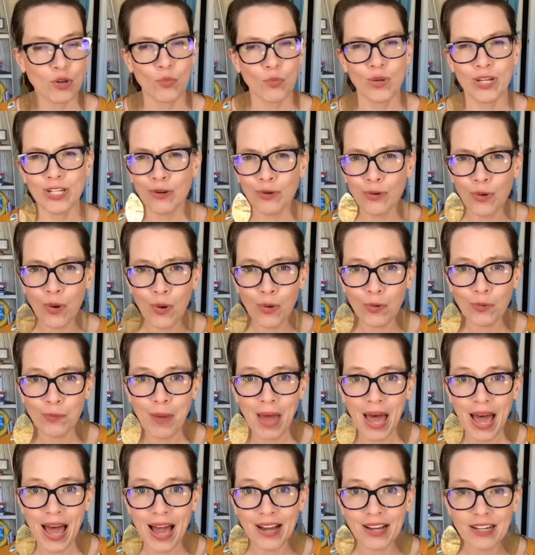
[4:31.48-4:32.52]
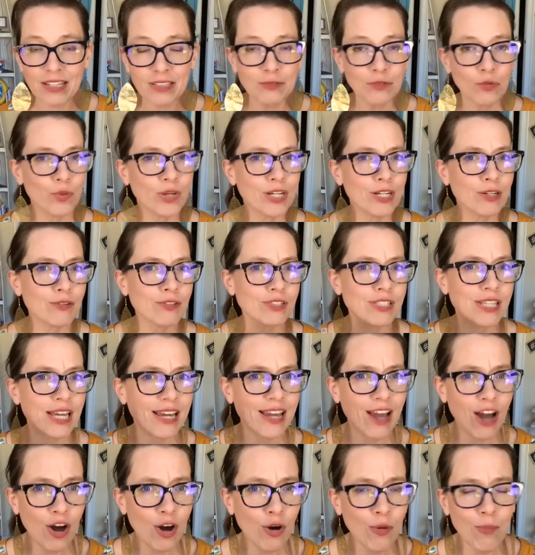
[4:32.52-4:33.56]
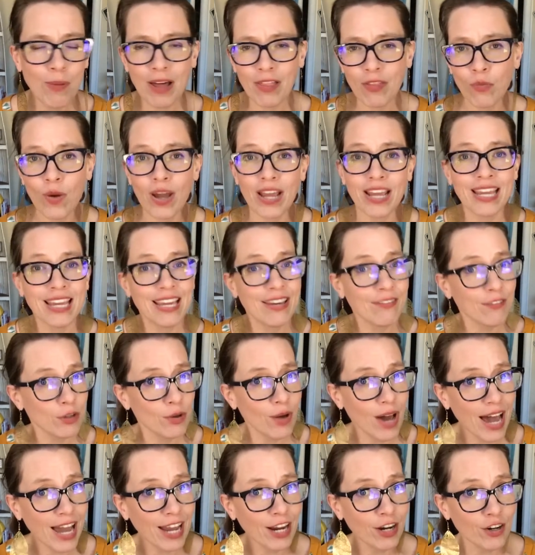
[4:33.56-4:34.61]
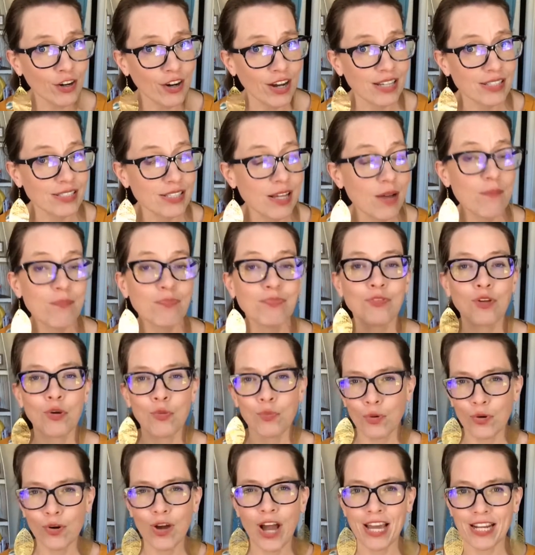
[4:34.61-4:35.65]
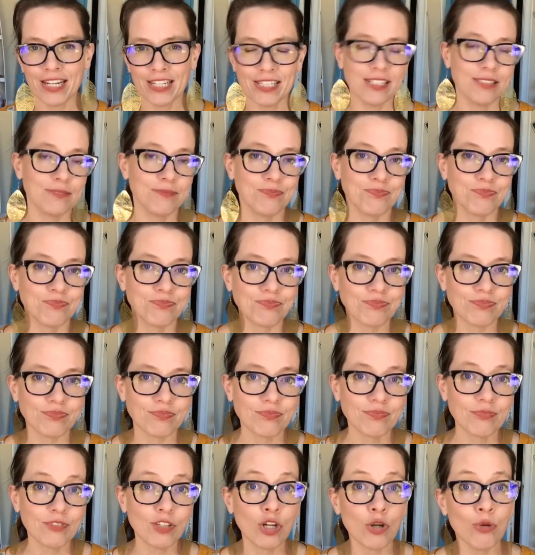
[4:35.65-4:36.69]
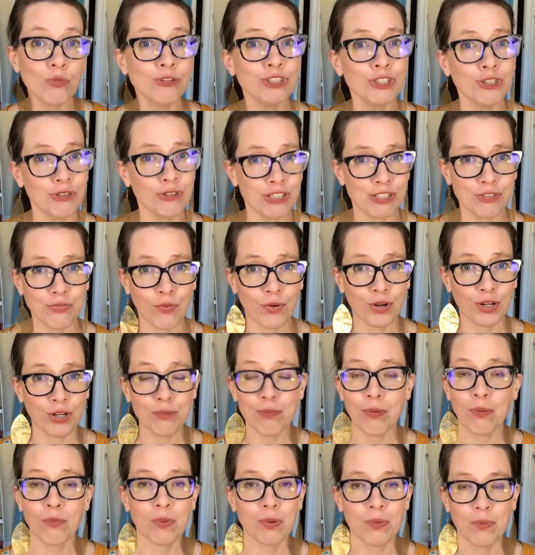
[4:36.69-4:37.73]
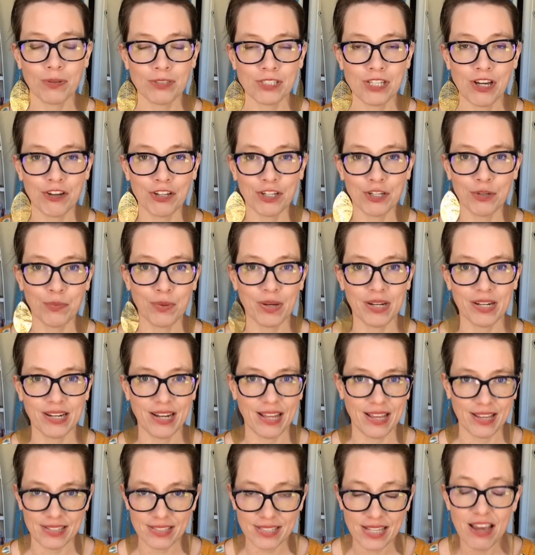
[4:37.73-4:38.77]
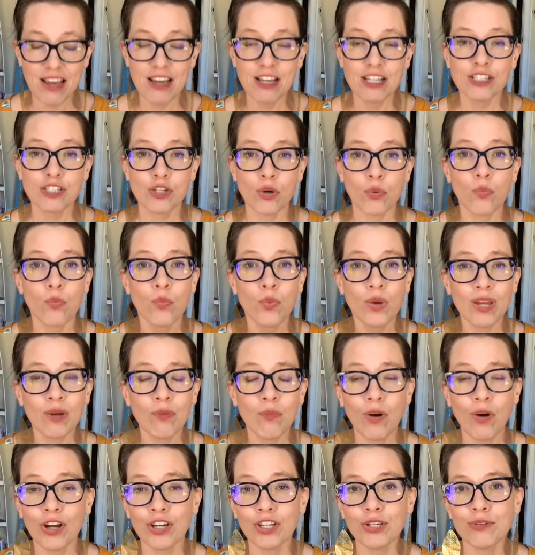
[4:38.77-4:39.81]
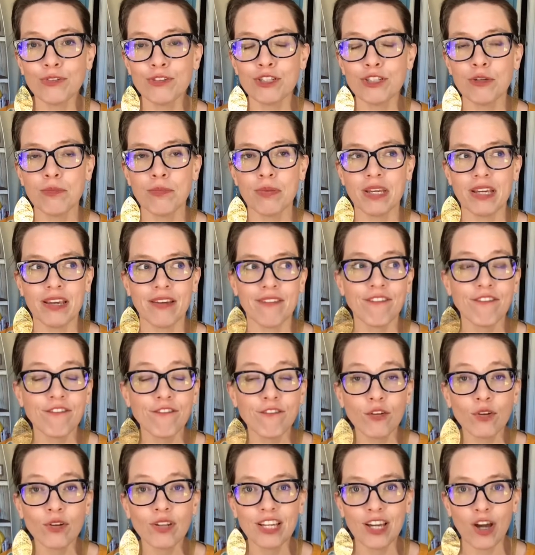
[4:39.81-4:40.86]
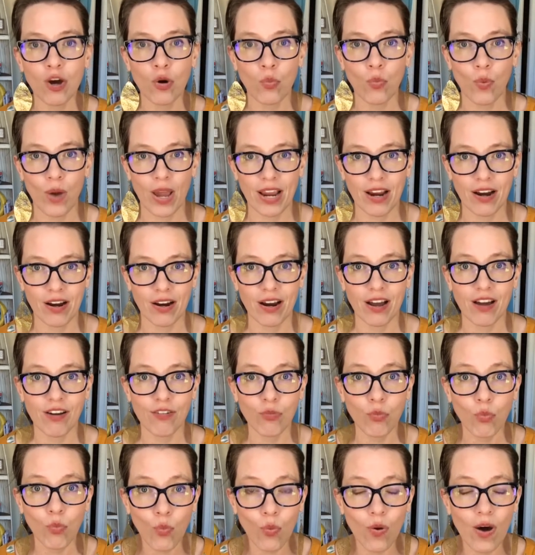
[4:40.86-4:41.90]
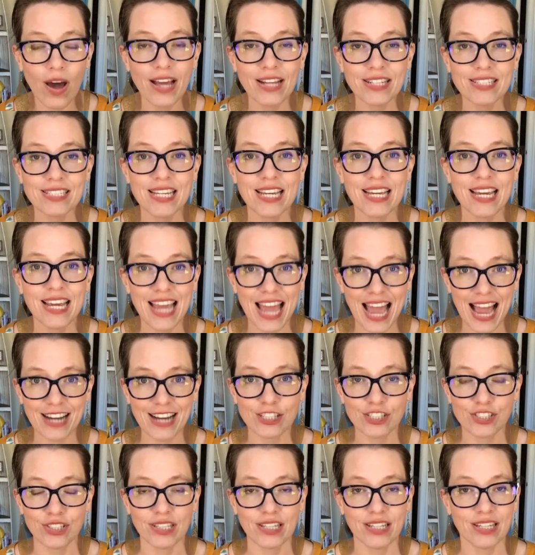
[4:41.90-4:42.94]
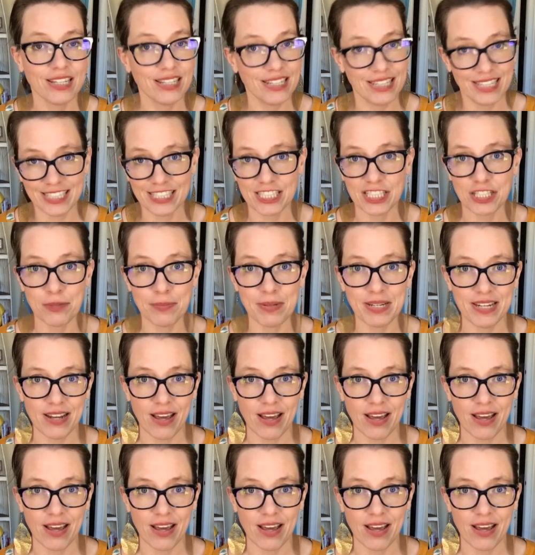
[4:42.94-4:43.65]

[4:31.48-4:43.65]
We don't hold back. We don't say, oh, by the way, if you hire us, we'll kind of we'll do this for you, but we won't tell you what it is. So we want you to be fully aware of what actually needs to be